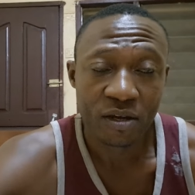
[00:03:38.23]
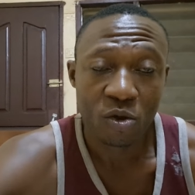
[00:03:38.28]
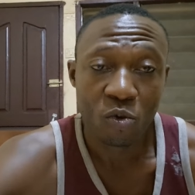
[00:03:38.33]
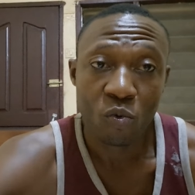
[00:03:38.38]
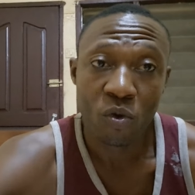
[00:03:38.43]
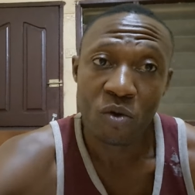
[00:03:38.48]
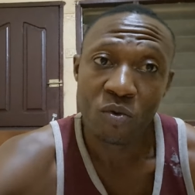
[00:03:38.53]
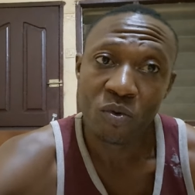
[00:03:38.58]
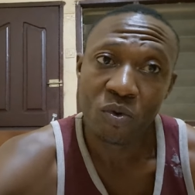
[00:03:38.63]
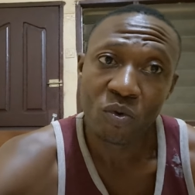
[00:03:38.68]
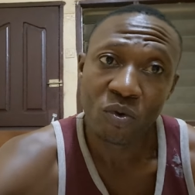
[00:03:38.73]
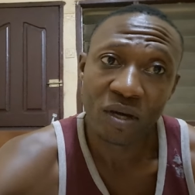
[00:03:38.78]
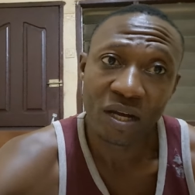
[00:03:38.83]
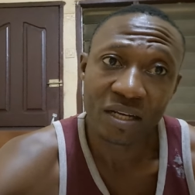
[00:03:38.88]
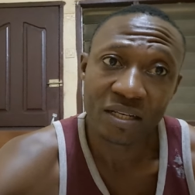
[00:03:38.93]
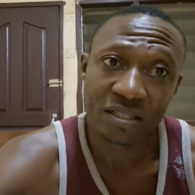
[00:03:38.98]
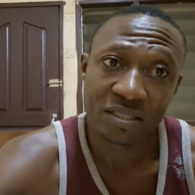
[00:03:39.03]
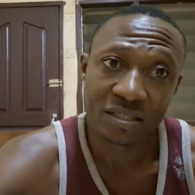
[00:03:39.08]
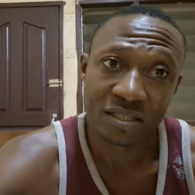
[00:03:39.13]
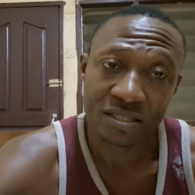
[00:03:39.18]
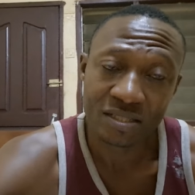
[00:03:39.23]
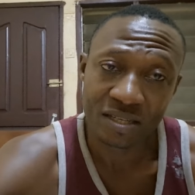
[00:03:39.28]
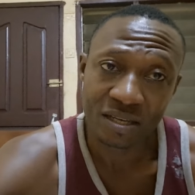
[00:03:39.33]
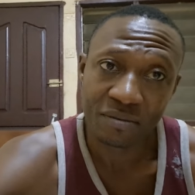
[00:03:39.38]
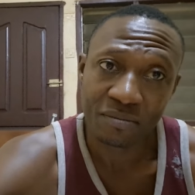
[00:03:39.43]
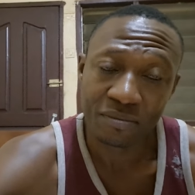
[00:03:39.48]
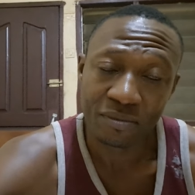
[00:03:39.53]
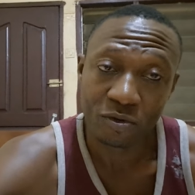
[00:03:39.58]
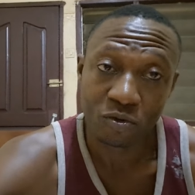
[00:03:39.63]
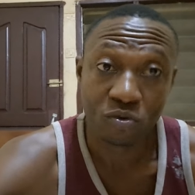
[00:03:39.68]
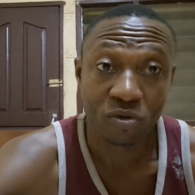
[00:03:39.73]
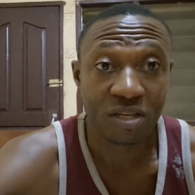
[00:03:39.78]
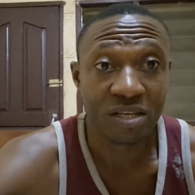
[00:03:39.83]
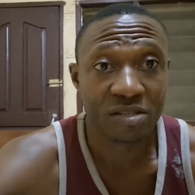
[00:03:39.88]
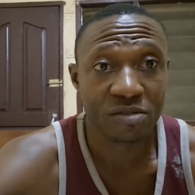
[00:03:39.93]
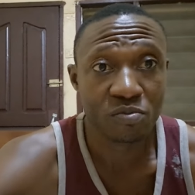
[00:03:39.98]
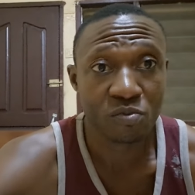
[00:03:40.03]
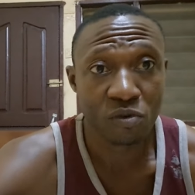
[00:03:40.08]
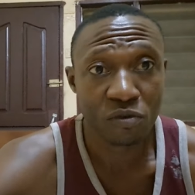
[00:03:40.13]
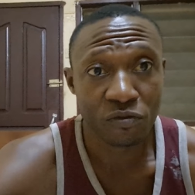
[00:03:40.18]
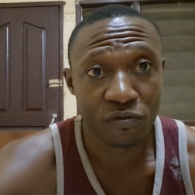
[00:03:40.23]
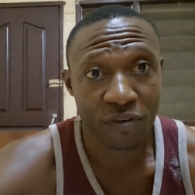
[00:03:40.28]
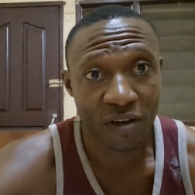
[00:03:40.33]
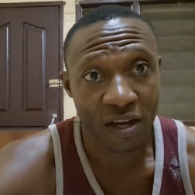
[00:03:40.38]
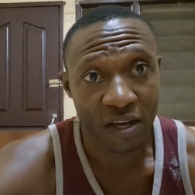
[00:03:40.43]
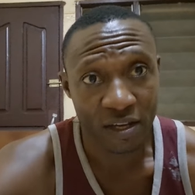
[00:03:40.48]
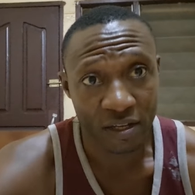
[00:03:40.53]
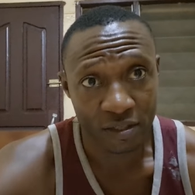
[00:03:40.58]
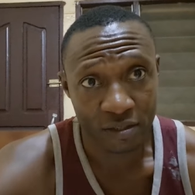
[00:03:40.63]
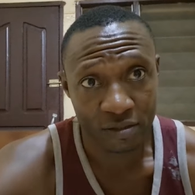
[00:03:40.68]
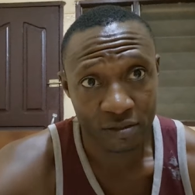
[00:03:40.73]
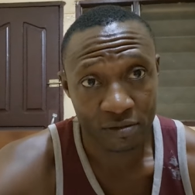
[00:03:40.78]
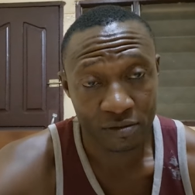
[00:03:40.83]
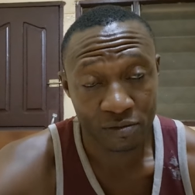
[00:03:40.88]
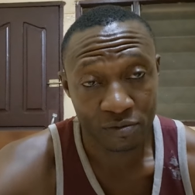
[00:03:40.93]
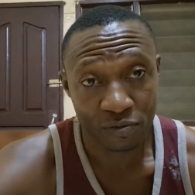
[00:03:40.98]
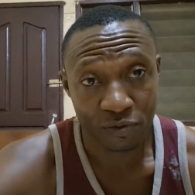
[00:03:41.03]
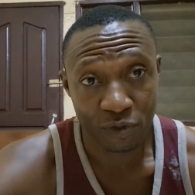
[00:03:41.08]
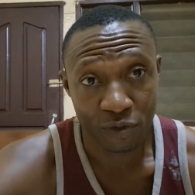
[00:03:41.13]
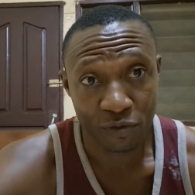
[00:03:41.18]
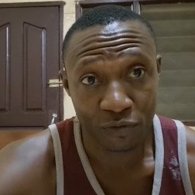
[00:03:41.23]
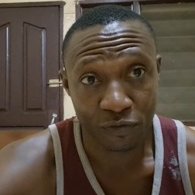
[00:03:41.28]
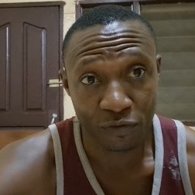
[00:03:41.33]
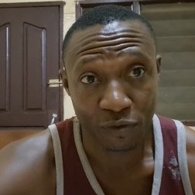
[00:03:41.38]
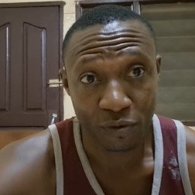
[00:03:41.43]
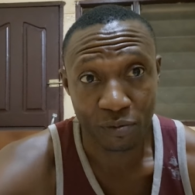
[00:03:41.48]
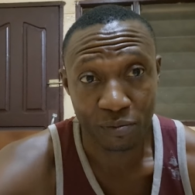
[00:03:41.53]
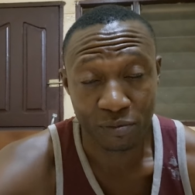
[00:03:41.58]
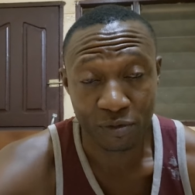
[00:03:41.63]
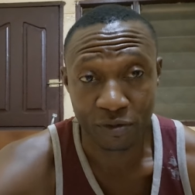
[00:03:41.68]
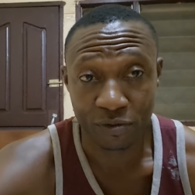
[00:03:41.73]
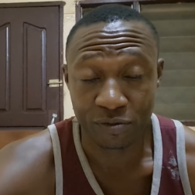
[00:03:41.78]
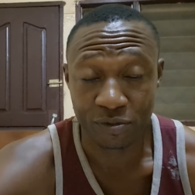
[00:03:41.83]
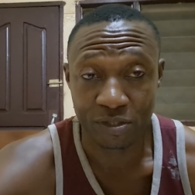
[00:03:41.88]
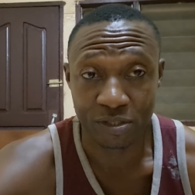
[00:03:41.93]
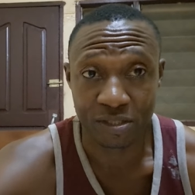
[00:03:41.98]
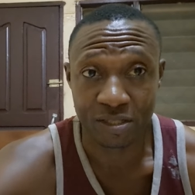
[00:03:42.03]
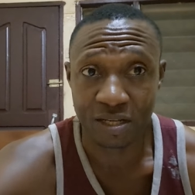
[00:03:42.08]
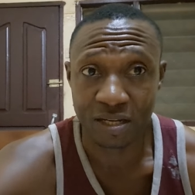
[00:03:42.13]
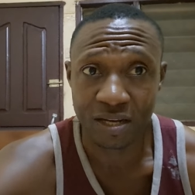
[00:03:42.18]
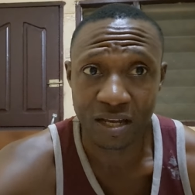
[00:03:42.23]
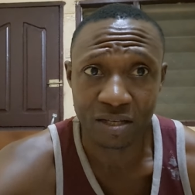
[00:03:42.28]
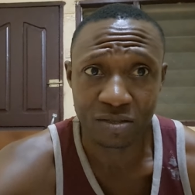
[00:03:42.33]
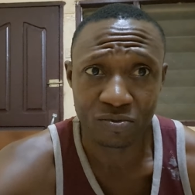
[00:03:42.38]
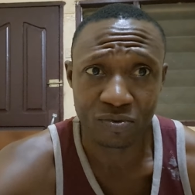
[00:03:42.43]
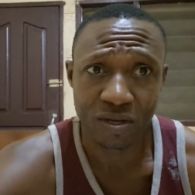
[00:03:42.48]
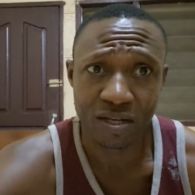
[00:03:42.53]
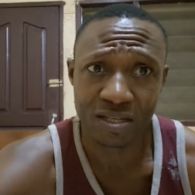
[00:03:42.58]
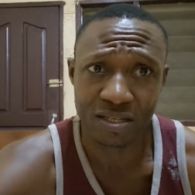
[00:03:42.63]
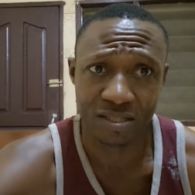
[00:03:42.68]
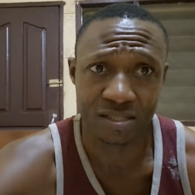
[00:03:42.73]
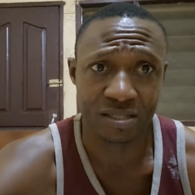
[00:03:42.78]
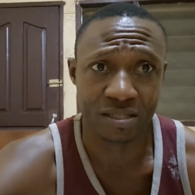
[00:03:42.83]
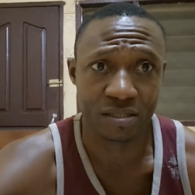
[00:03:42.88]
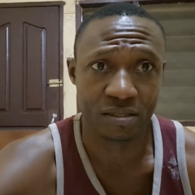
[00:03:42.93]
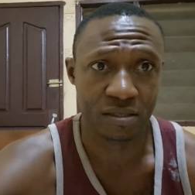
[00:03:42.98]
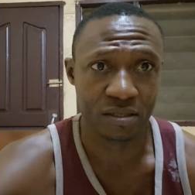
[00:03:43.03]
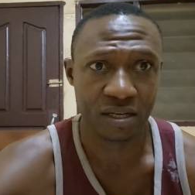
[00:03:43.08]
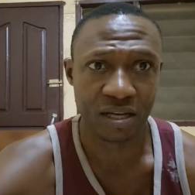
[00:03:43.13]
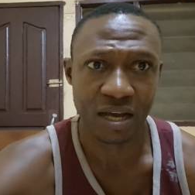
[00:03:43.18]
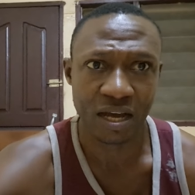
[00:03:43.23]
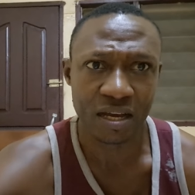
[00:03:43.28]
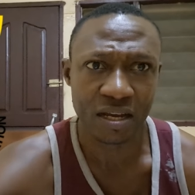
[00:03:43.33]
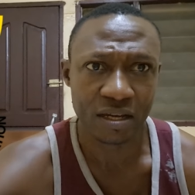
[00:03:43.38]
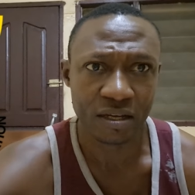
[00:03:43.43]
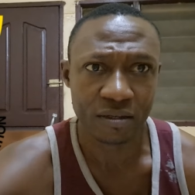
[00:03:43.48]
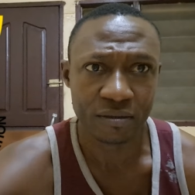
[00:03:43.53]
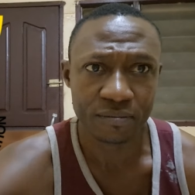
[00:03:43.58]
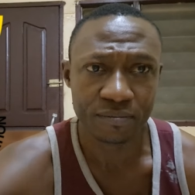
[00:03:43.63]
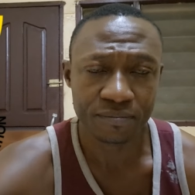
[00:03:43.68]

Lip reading: When we look at it the same, let's move ahead for the form. The next one is Ghana.